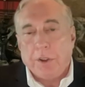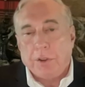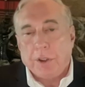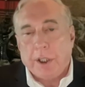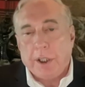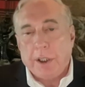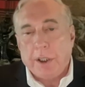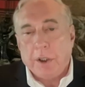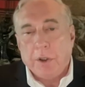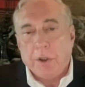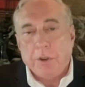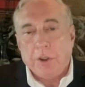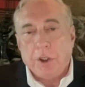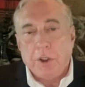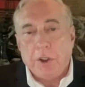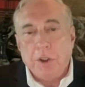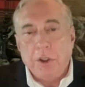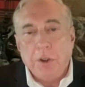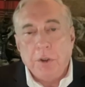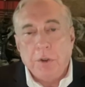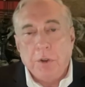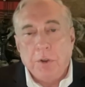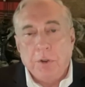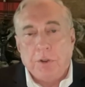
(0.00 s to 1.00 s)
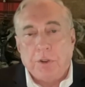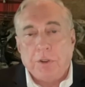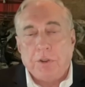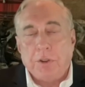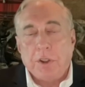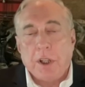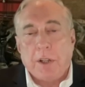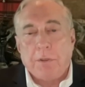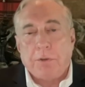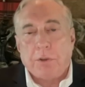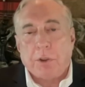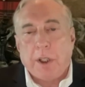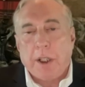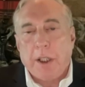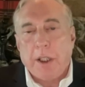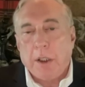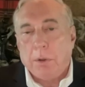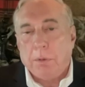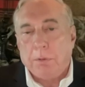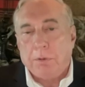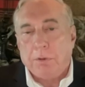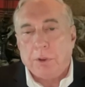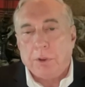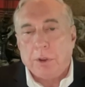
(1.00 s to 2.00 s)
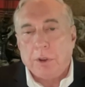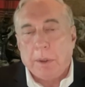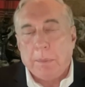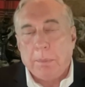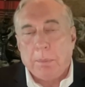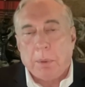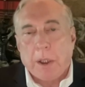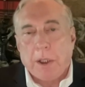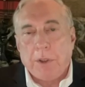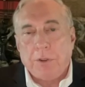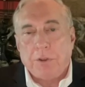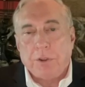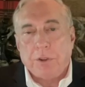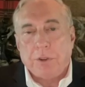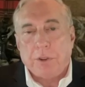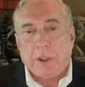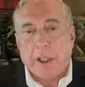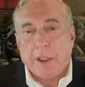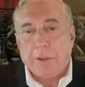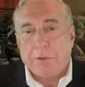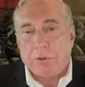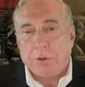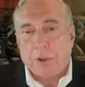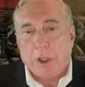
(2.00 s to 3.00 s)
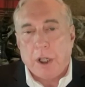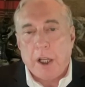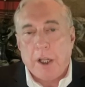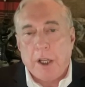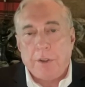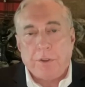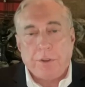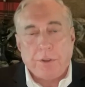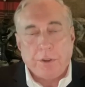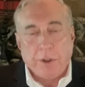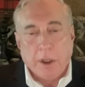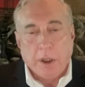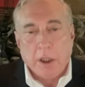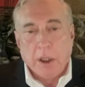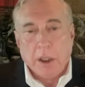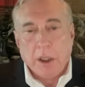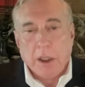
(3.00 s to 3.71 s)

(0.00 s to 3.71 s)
I know the news is not very helpful in places like France